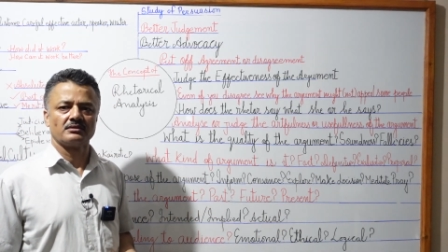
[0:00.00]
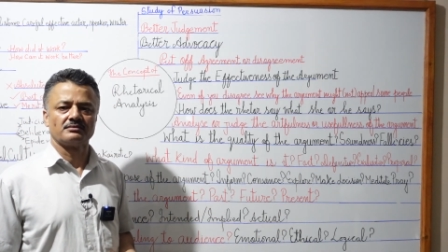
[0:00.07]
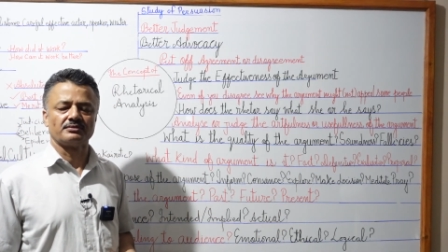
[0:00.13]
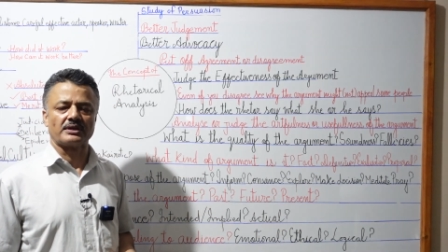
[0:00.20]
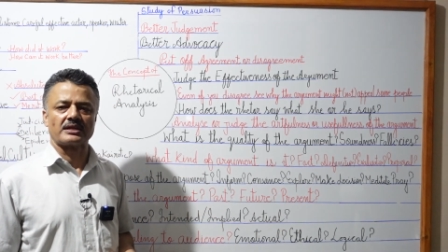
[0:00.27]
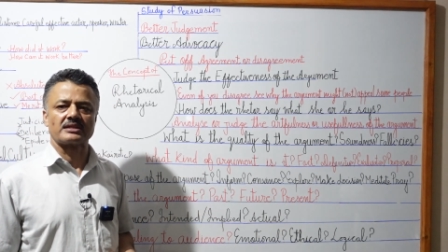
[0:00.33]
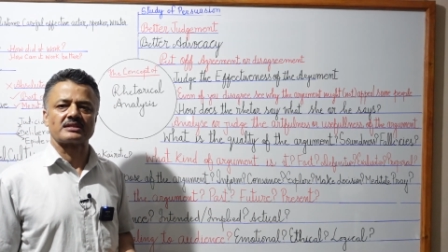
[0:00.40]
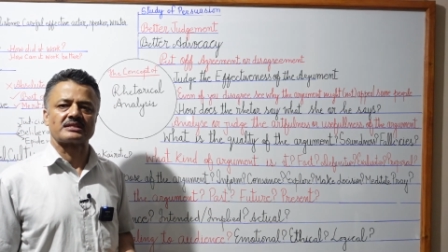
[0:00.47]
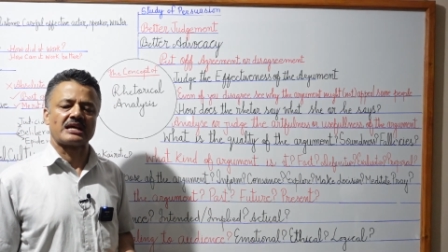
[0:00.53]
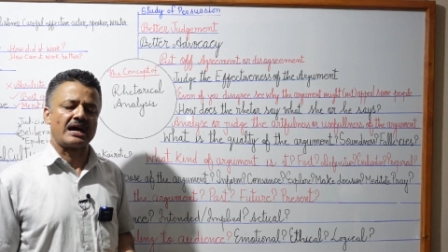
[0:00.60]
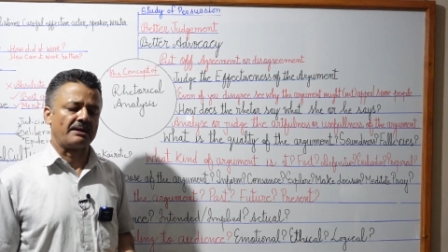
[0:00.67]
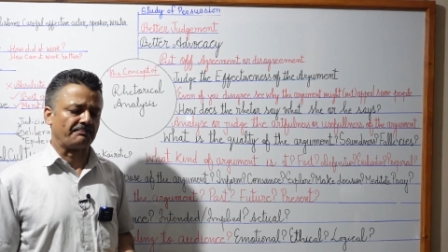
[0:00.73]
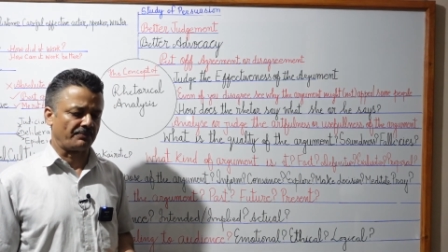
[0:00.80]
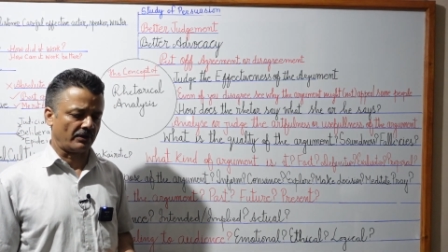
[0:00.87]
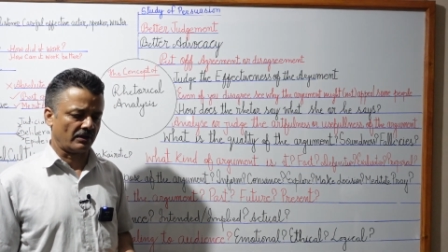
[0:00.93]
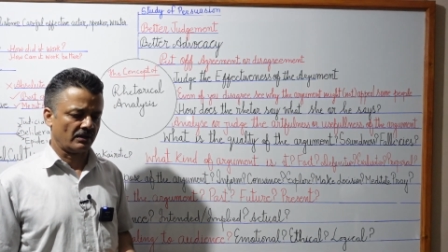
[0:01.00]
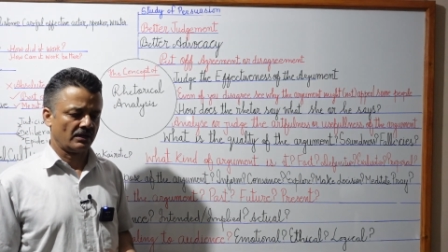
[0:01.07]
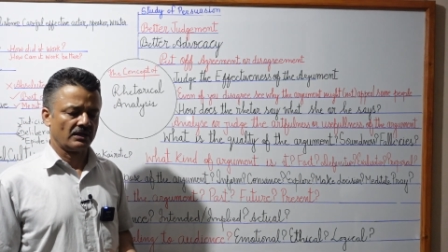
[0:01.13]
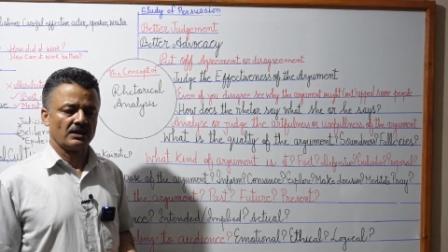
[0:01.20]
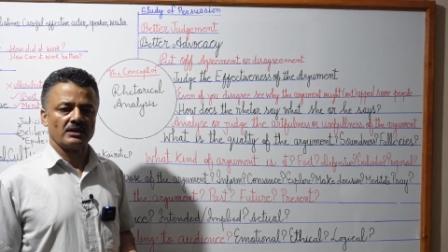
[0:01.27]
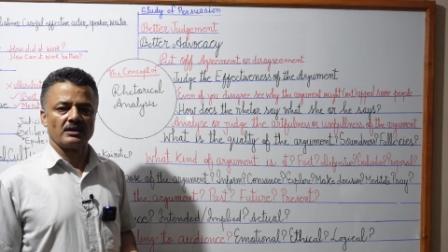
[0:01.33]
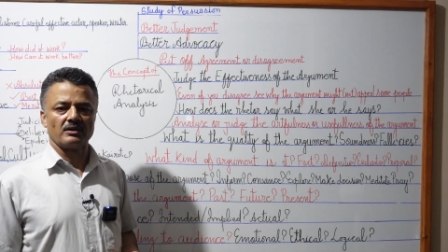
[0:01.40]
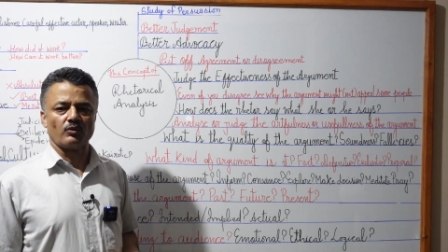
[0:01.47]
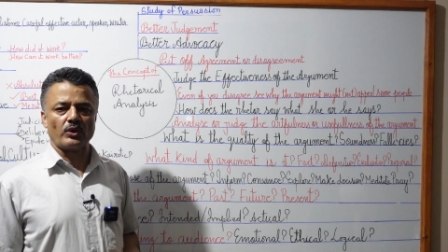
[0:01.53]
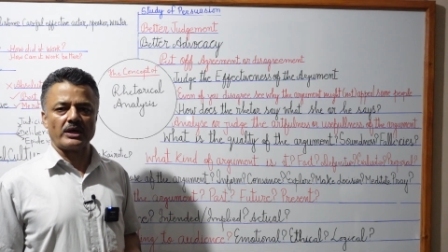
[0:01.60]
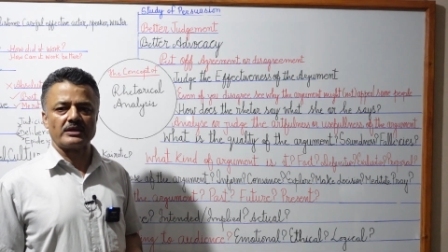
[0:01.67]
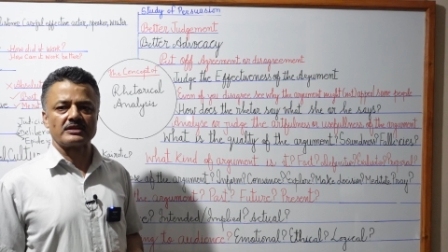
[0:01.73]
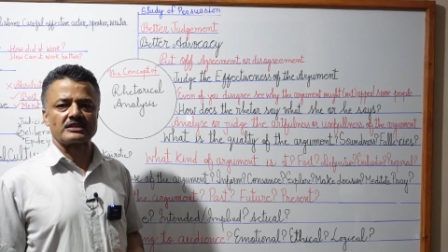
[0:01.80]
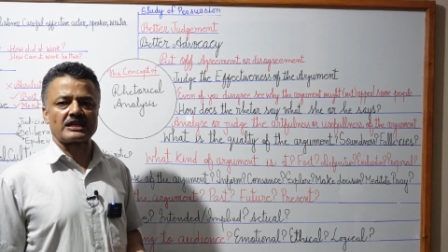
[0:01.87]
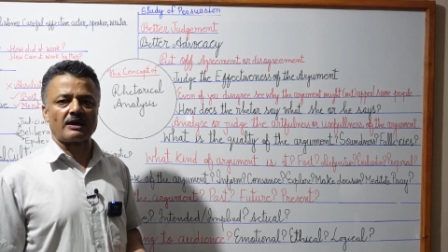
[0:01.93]
For example,
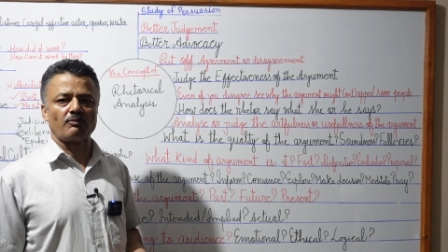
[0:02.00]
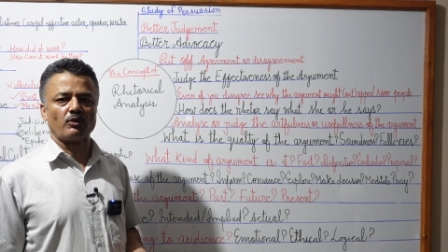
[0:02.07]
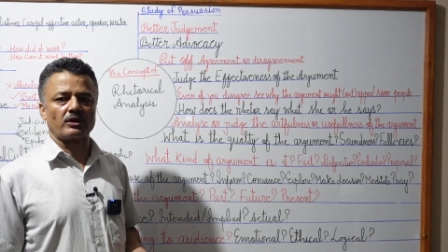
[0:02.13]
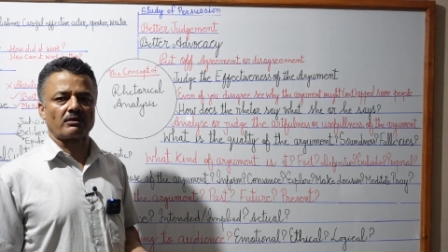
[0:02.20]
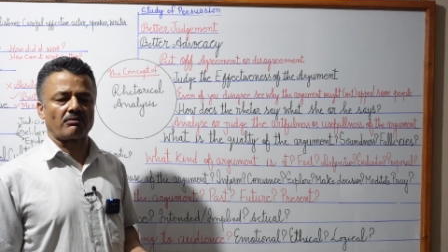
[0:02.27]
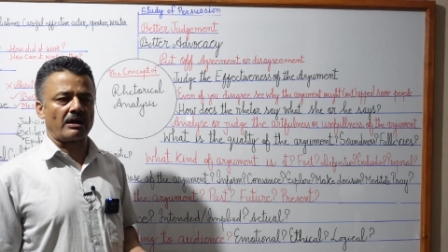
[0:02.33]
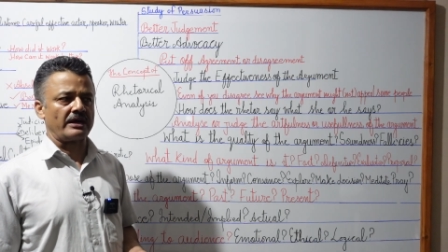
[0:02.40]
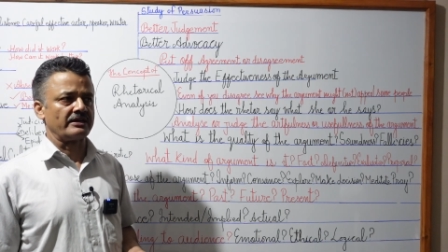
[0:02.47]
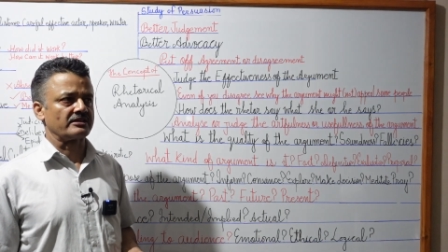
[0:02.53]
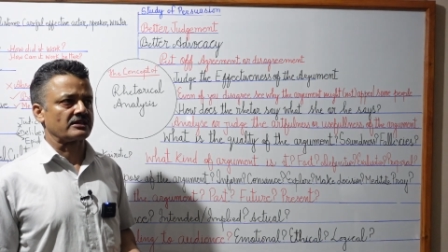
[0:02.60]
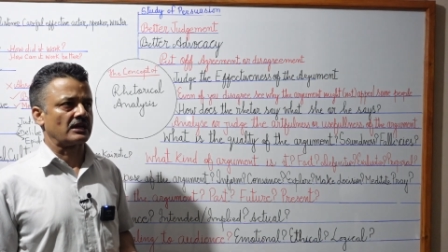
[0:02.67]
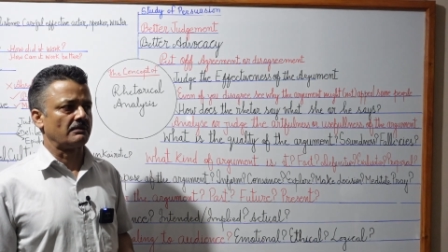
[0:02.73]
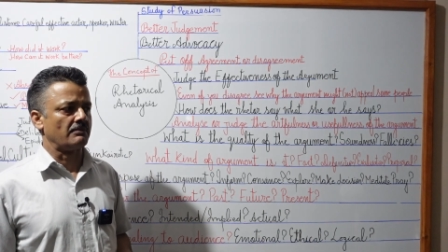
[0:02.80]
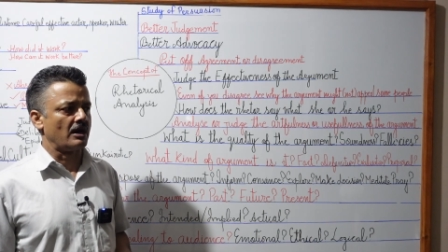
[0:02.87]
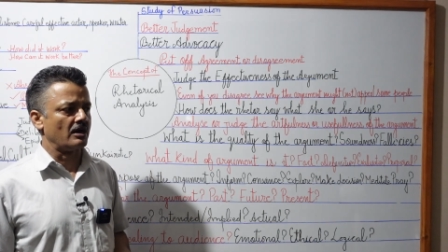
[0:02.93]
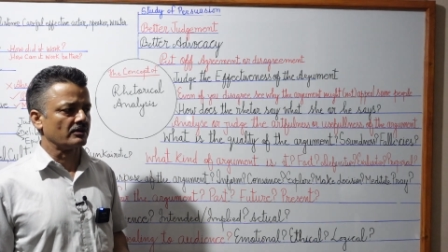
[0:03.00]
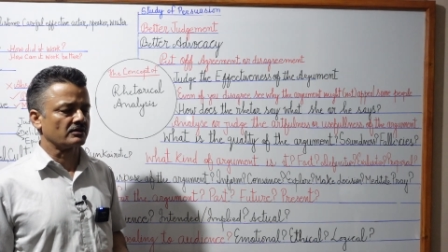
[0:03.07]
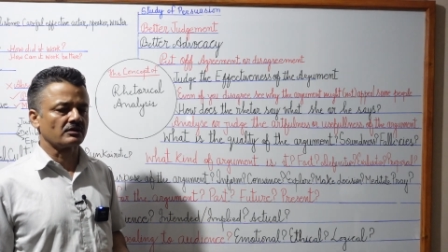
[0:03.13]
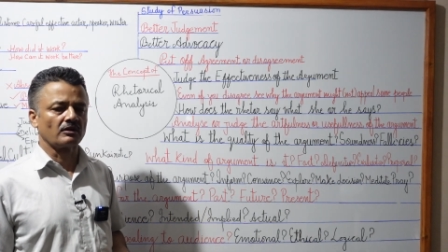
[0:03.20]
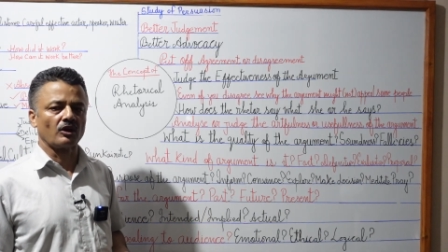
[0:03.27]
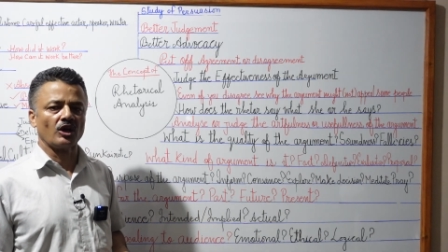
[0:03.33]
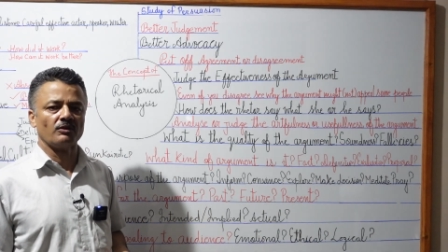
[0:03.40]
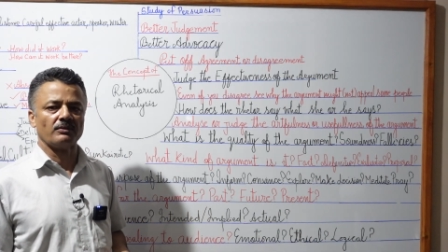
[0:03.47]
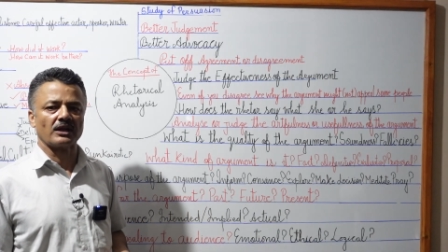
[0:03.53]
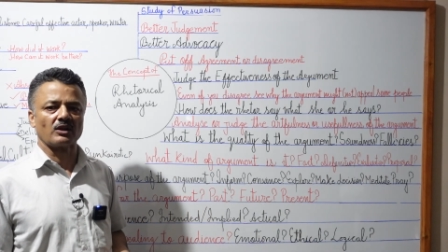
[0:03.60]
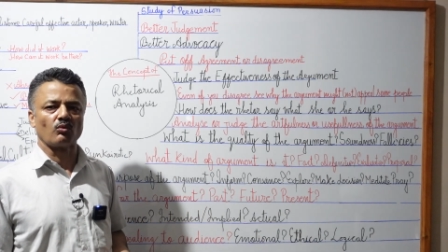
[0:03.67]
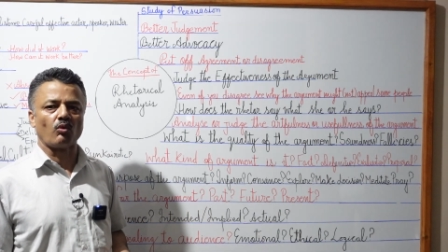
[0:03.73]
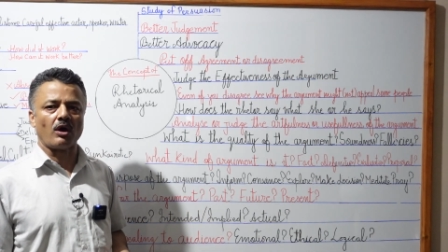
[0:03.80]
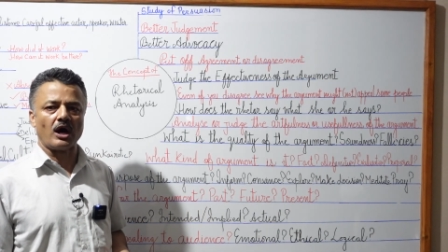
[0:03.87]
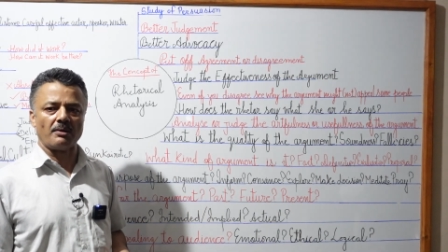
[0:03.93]
when someone writes about global
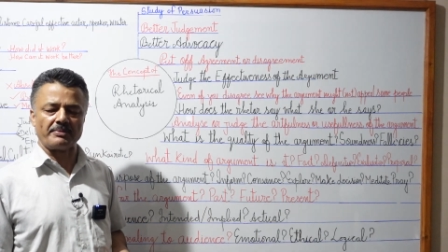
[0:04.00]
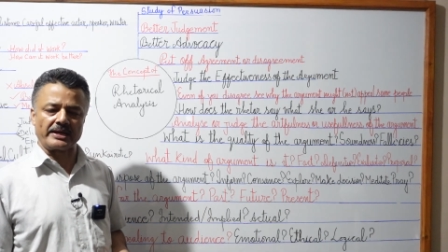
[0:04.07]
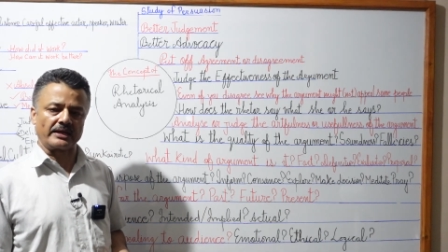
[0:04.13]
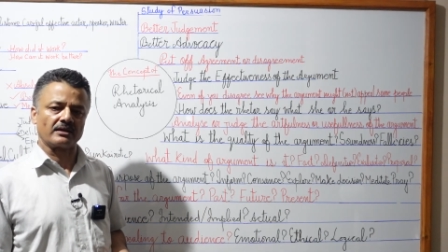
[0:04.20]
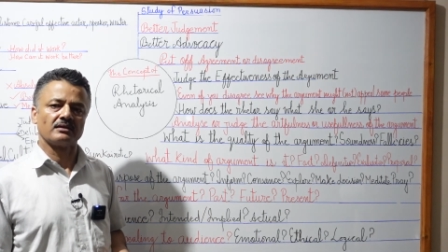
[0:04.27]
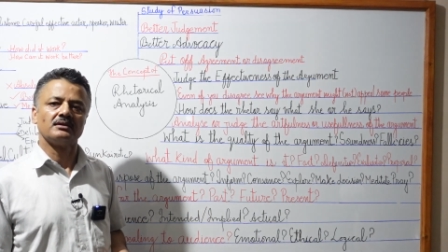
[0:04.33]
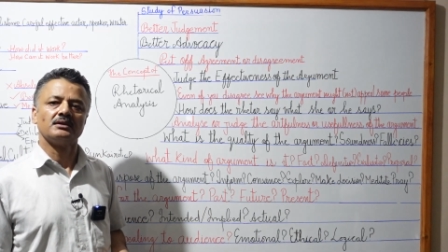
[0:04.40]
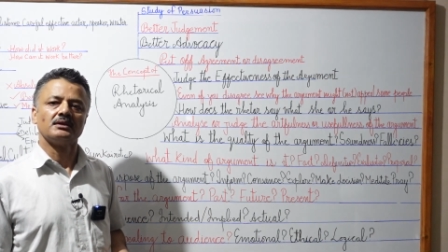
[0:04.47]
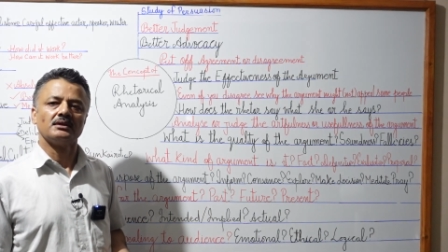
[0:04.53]
warming,